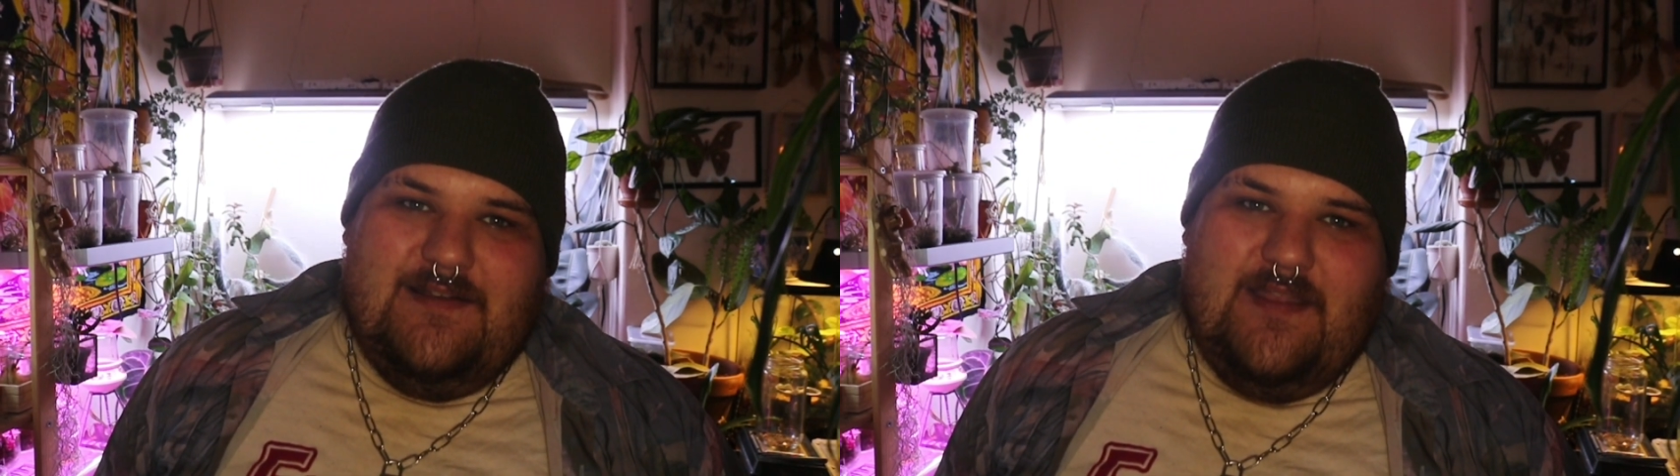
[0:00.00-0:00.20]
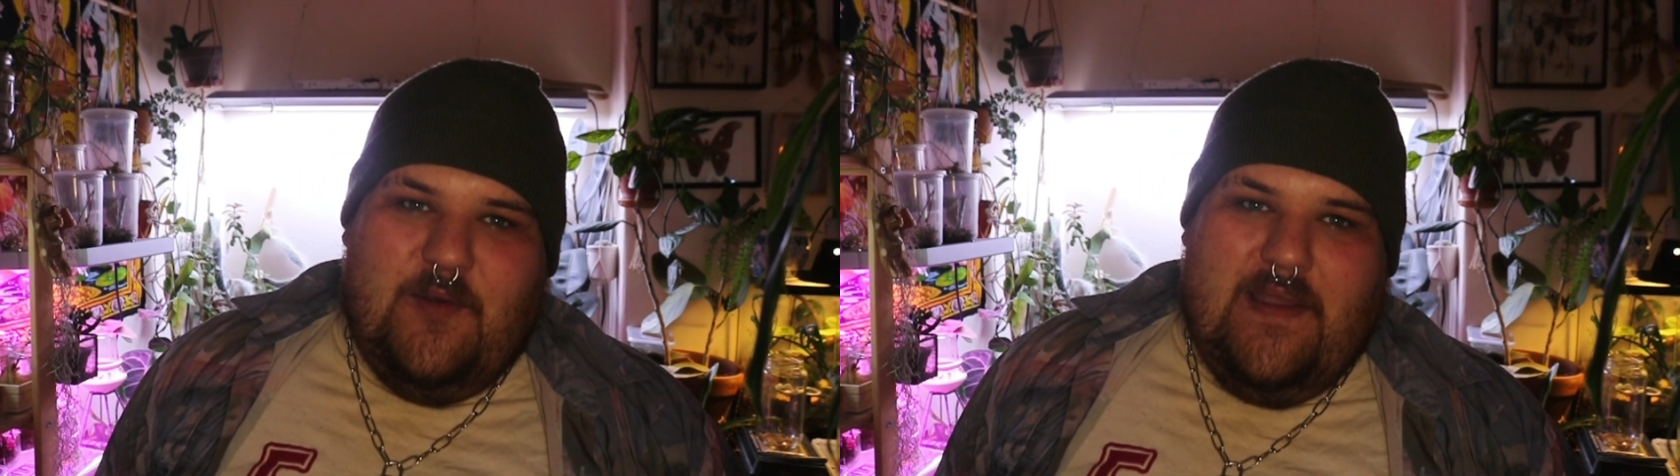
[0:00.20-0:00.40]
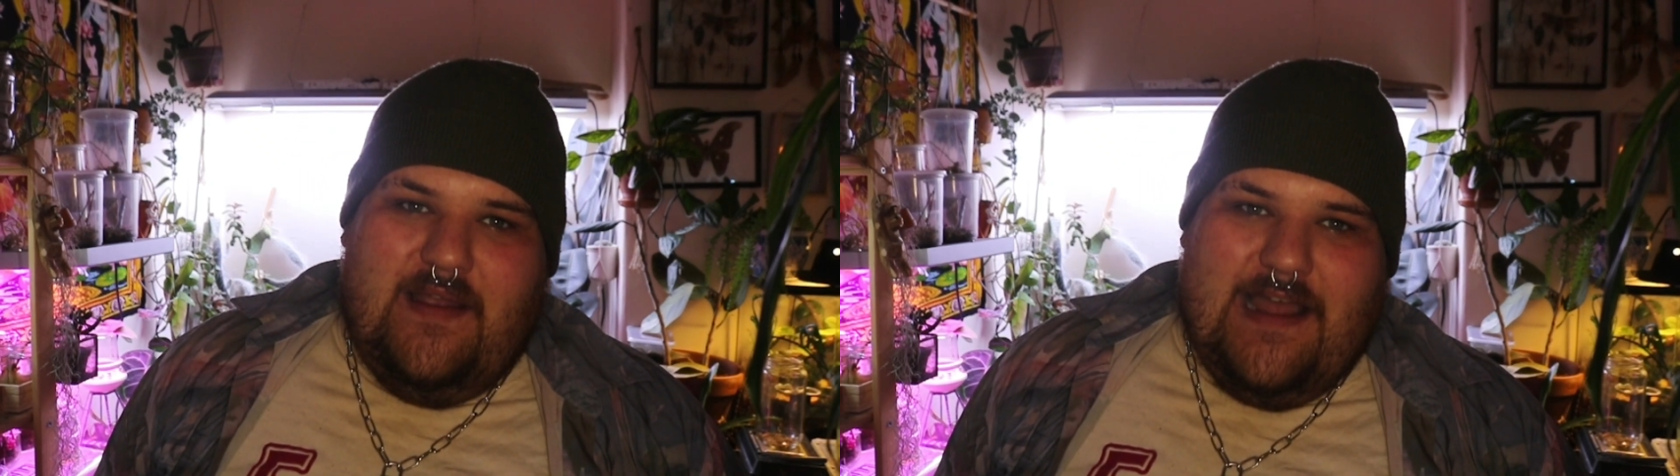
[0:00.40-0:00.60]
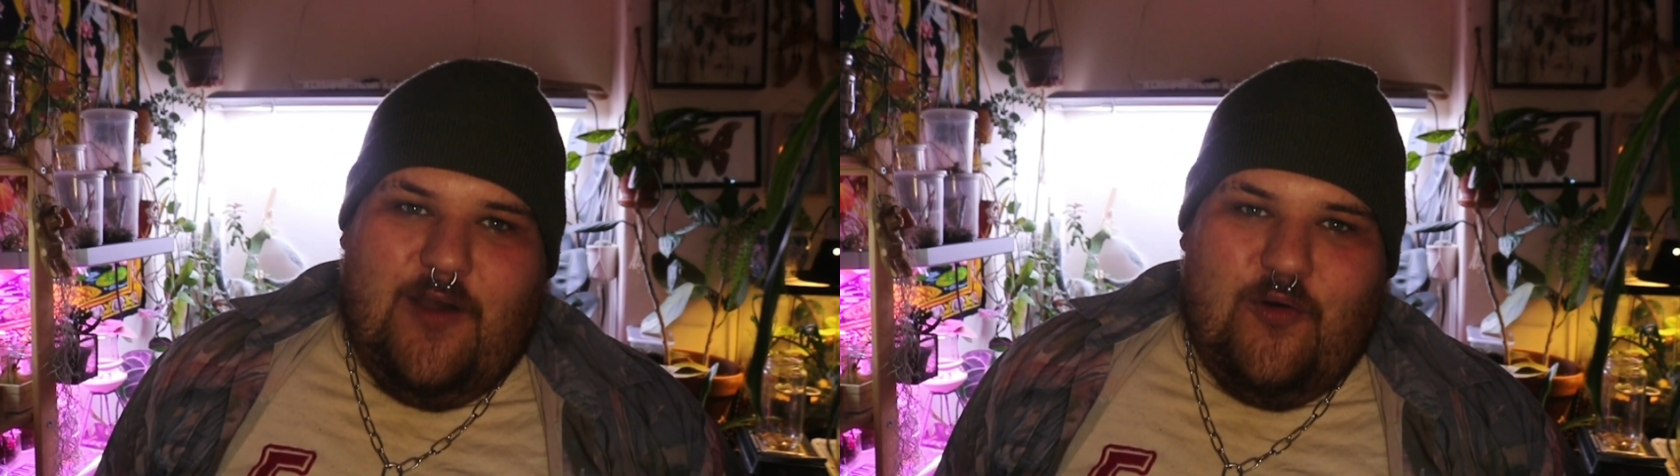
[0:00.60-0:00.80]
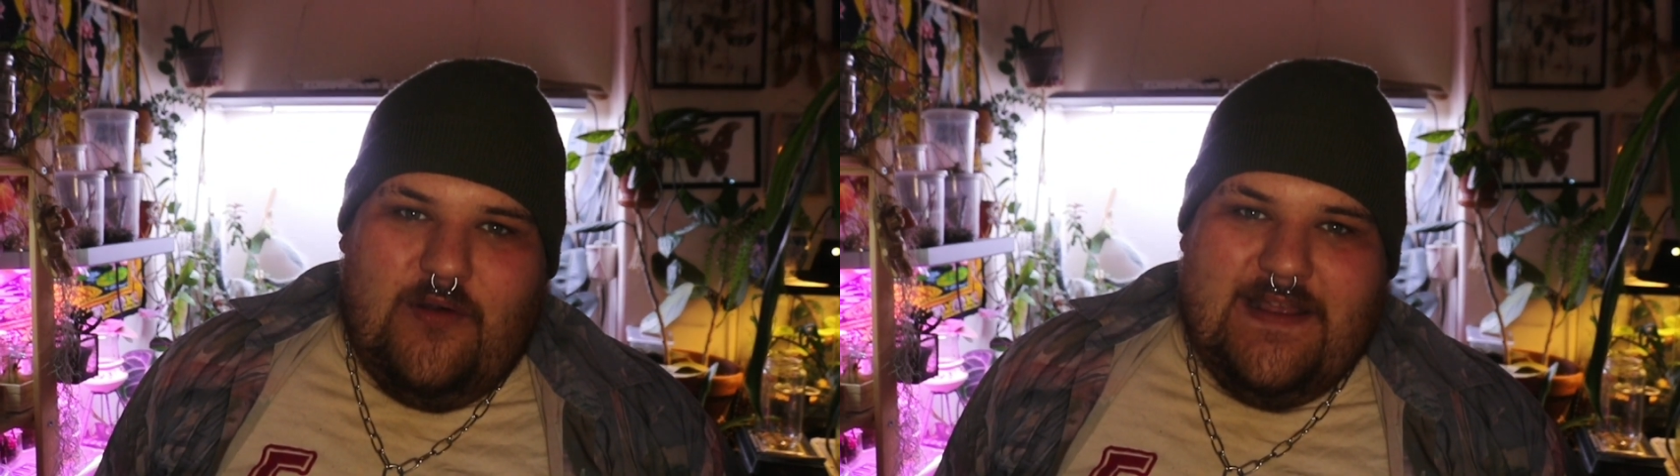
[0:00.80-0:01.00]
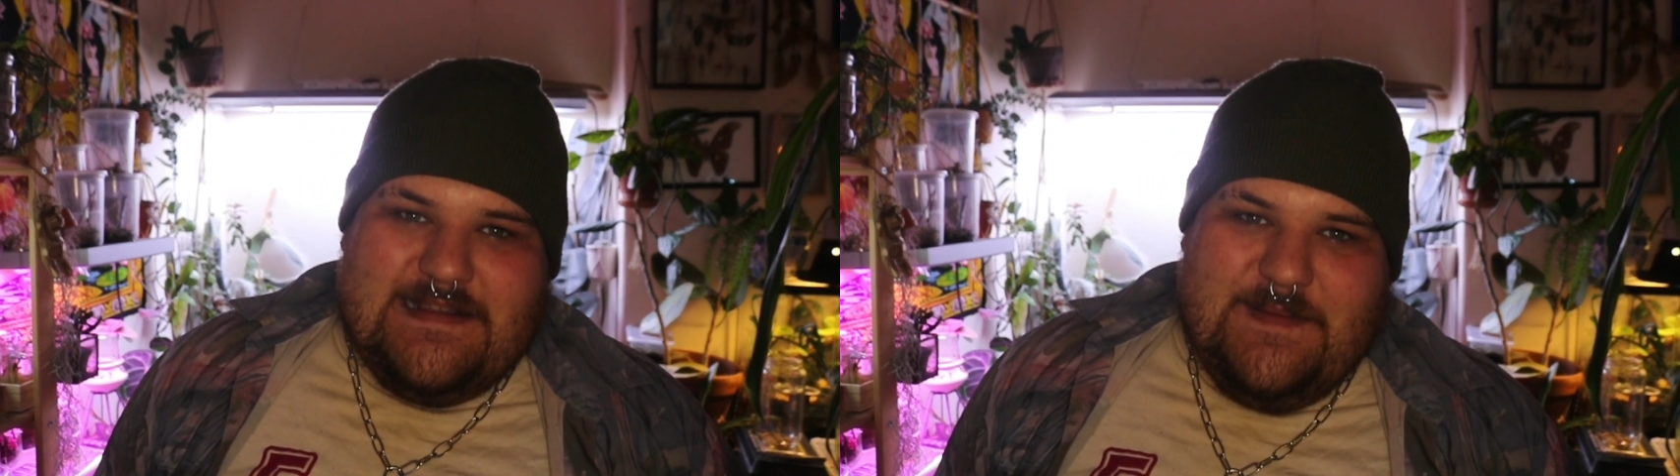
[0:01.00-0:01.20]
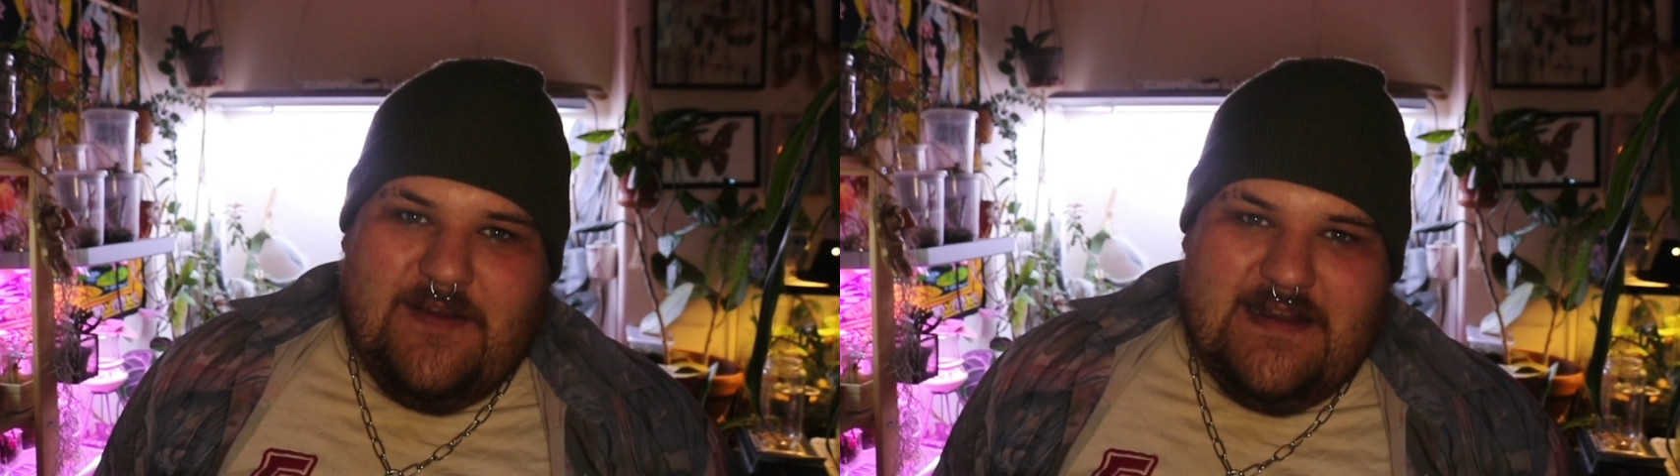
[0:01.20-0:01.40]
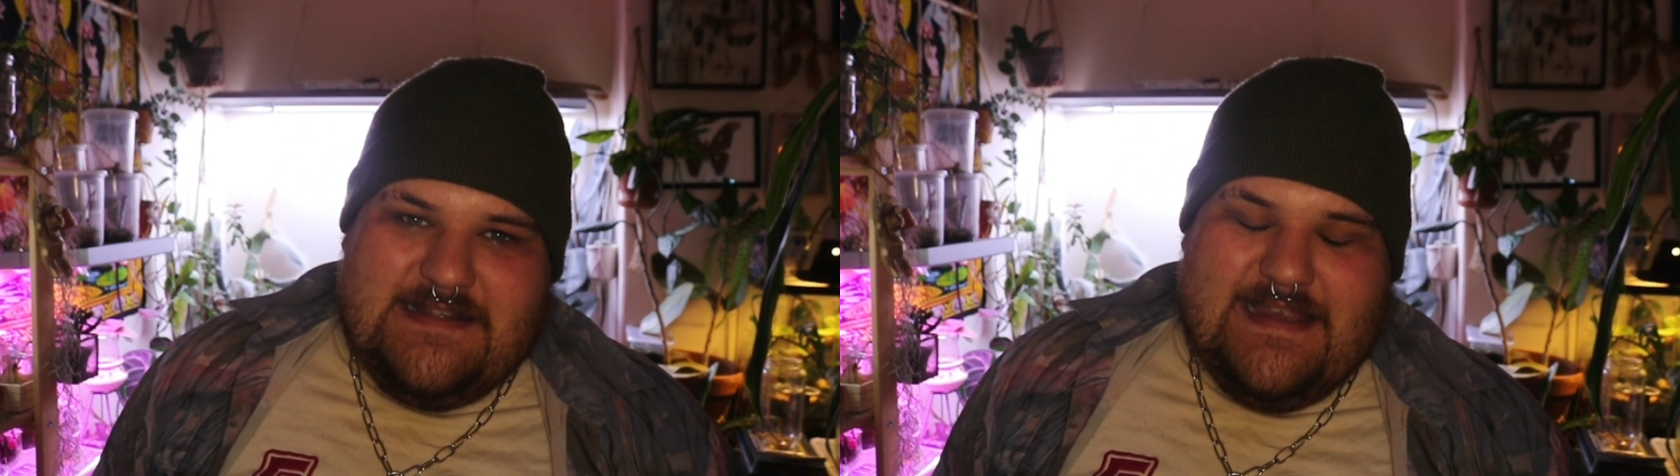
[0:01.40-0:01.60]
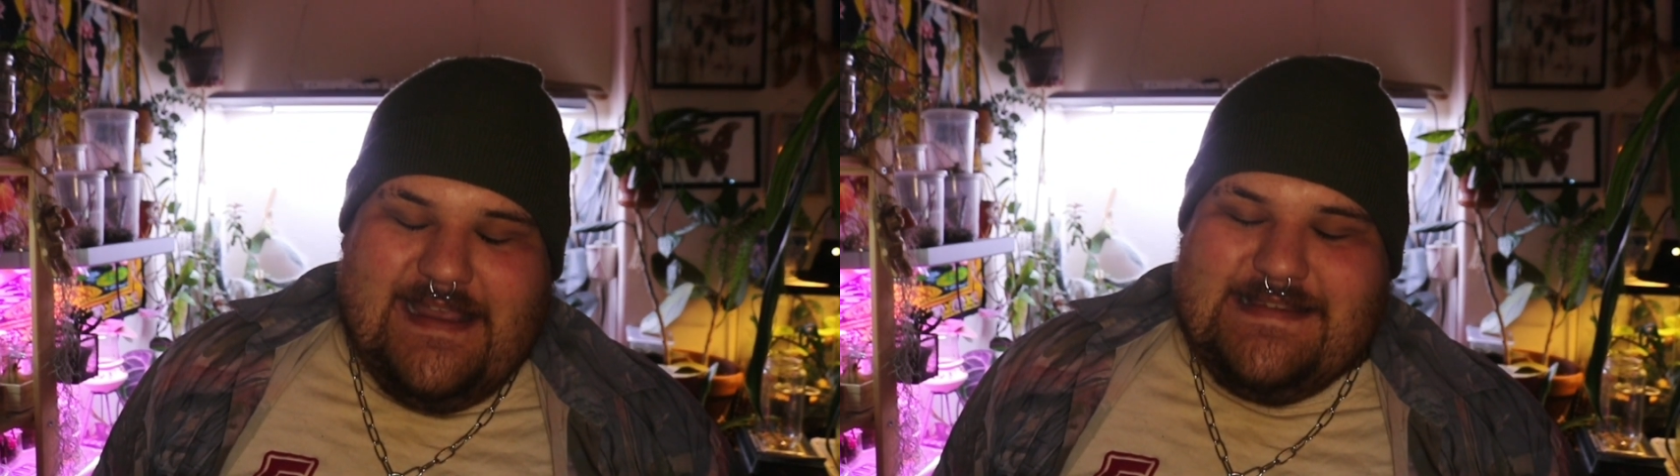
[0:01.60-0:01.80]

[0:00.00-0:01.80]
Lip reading: that we are now all experiencing